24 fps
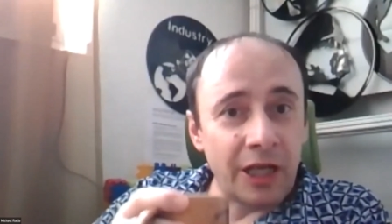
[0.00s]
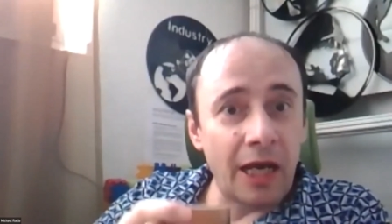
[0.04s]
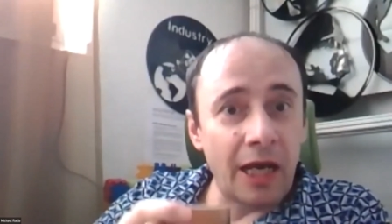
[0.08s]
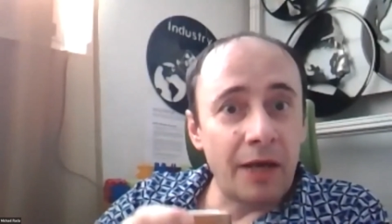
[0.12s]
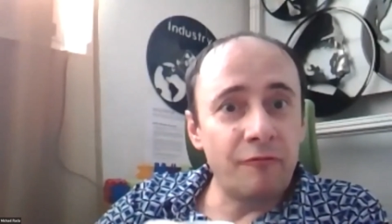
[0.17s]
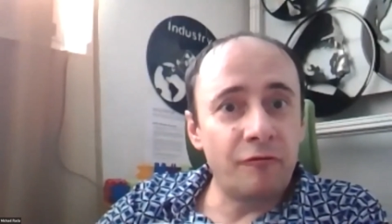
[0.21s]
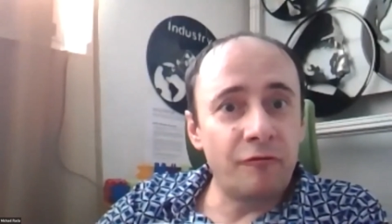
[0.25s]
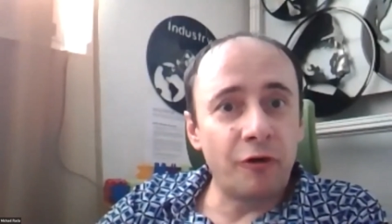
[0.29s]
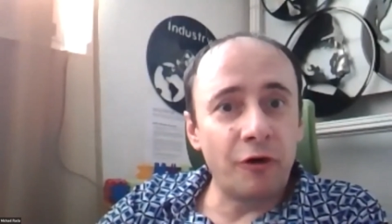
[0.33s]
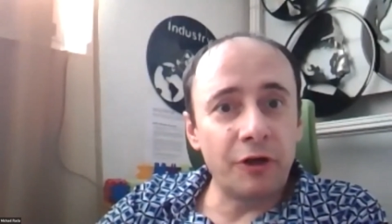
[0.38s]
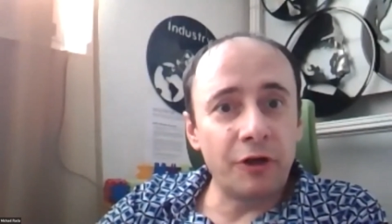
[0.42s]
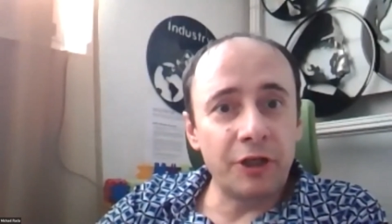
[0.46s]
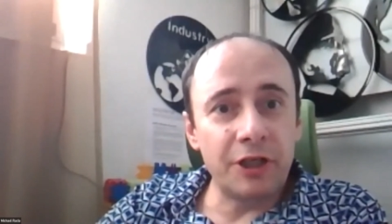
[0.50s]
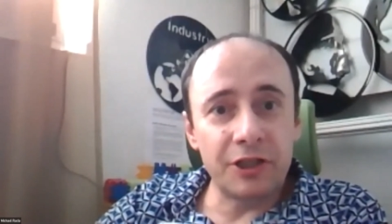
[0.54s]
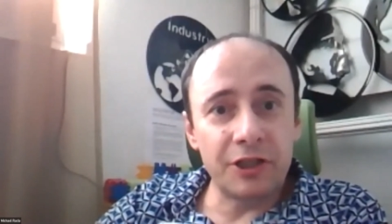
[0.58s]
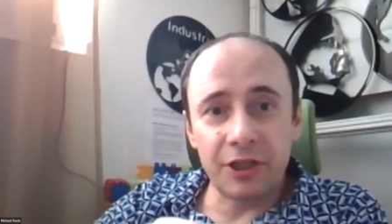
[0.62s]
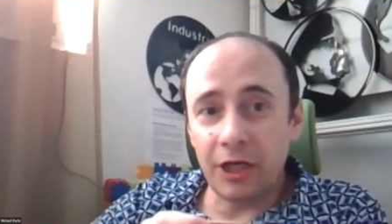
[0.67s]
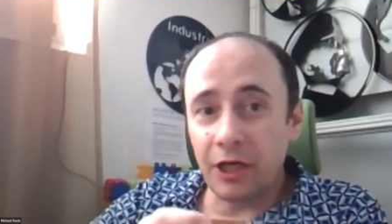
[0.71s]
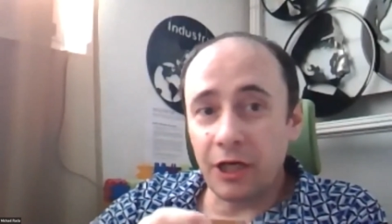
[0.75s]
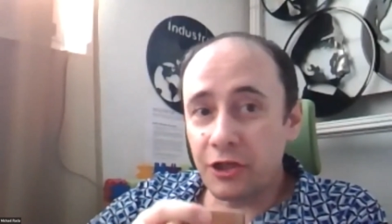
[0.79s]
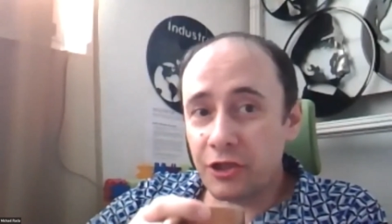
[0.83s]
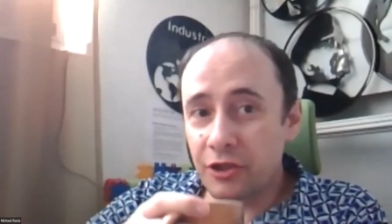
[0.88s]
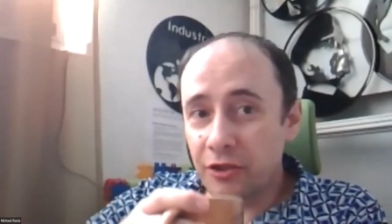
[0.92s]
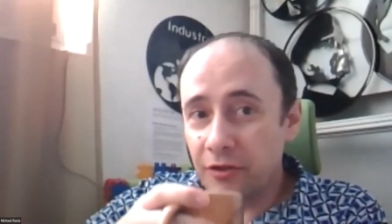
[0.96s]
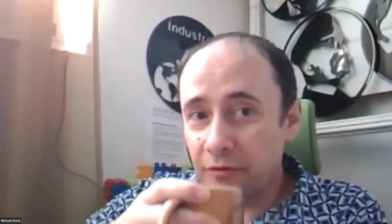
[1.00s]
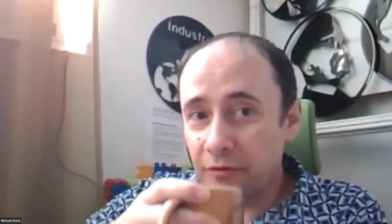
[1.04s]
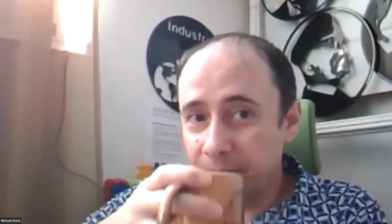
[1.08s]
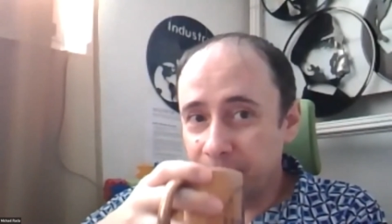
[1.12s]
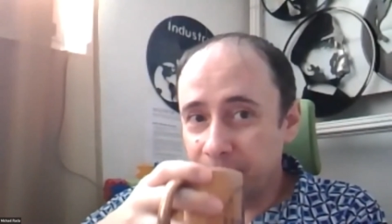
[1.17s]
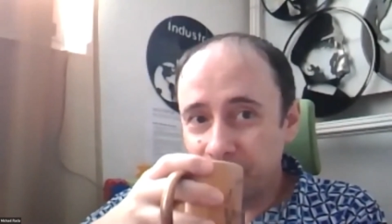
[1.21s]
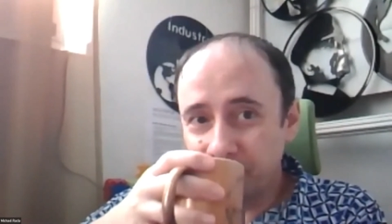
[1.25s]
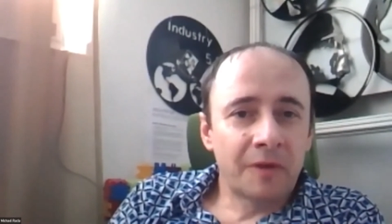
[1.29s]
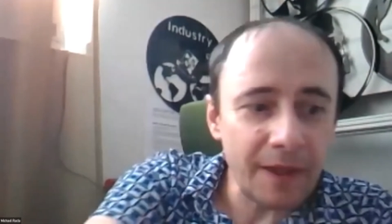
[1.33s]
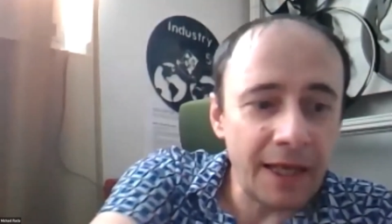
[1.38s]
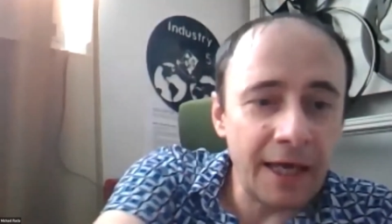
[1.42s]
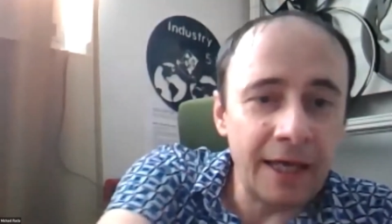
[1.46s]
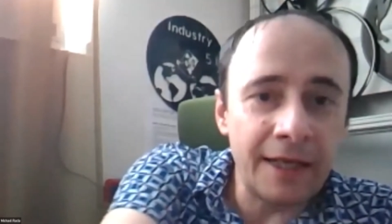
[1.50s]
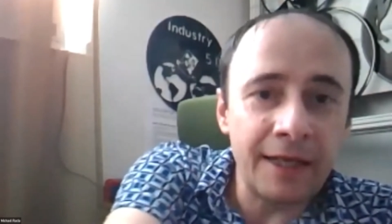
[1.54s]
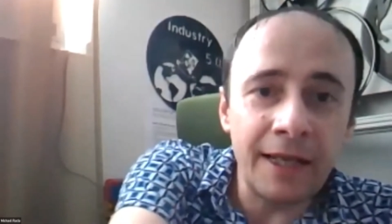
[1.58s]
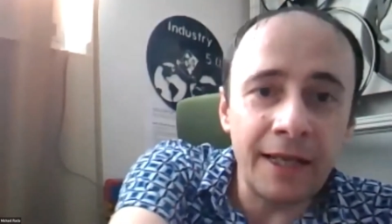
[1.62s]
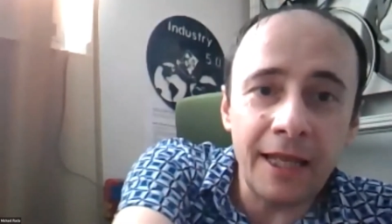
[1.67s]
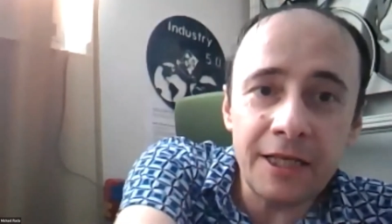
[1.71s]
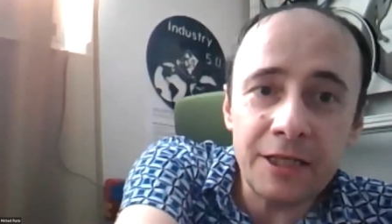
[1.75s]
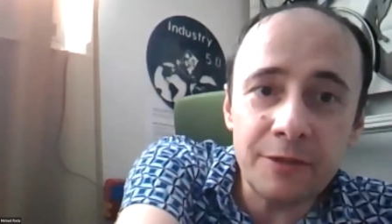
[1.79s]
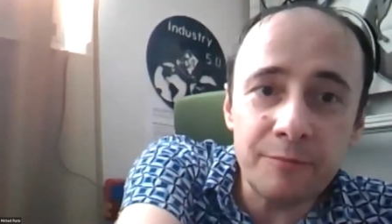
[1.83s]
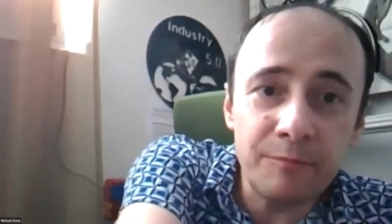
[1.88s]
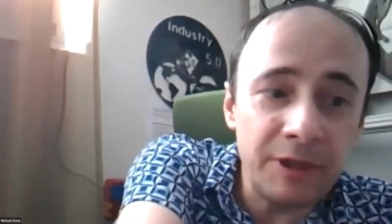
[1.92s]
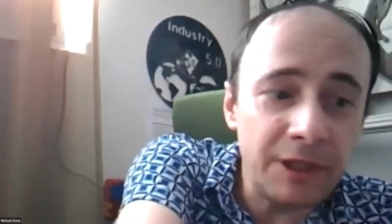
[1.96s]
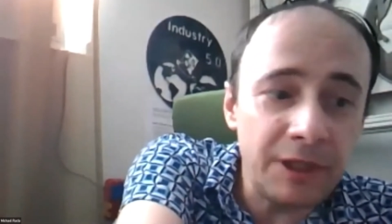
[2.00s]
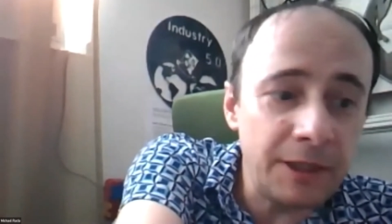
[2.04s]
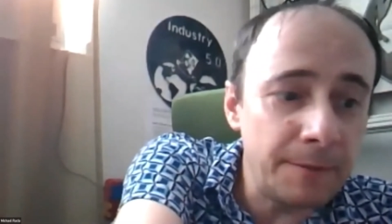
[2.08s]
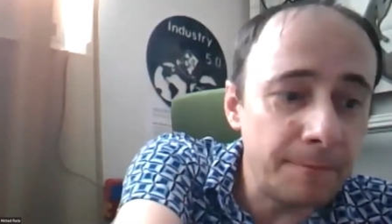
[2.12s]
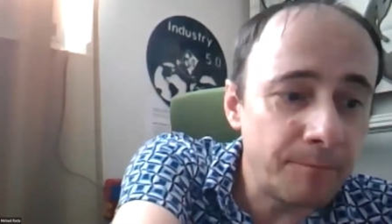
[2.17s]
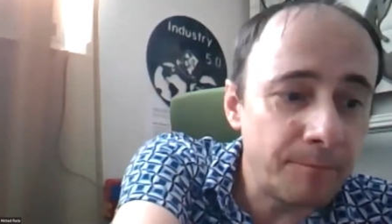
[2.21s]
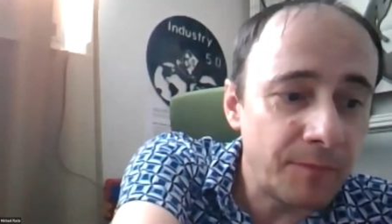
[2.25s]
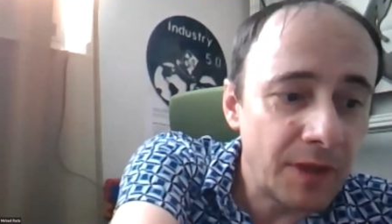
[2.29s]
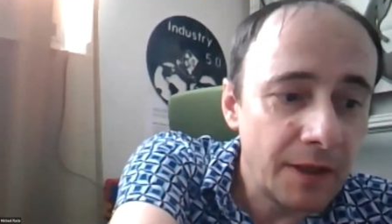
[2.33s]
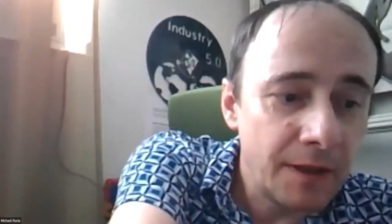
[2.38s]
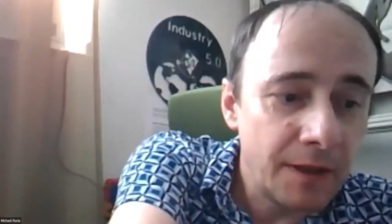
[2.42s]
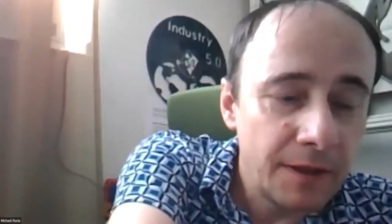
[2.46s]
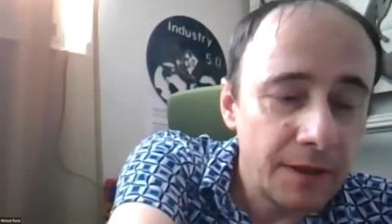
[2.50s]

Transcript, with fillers: time for discussion. And let me